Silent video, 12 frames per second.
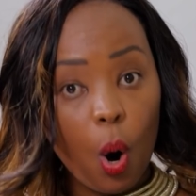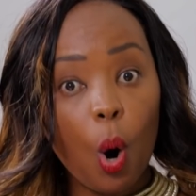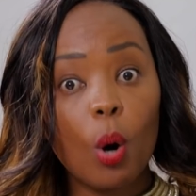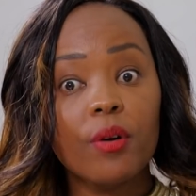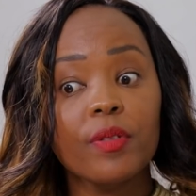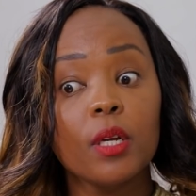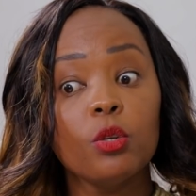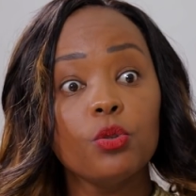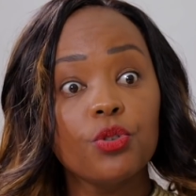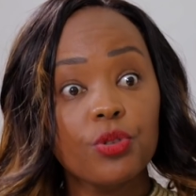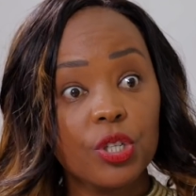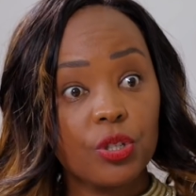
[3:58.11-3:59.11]
or the
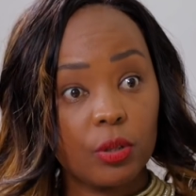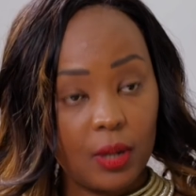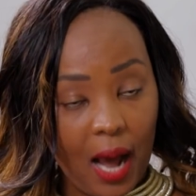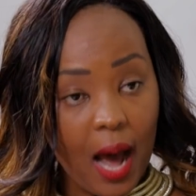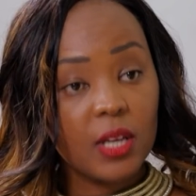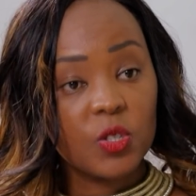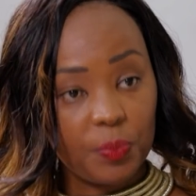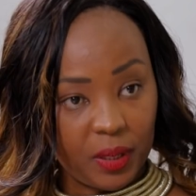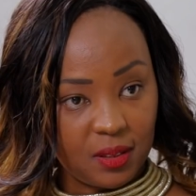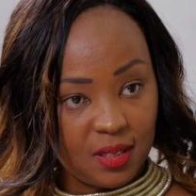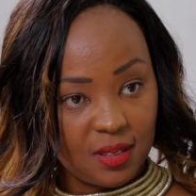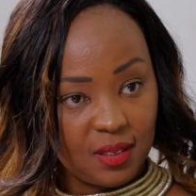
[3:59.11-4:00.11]
nutrition
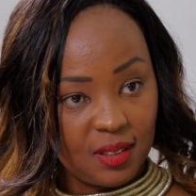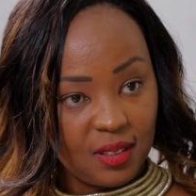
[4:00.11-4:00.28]
aspects?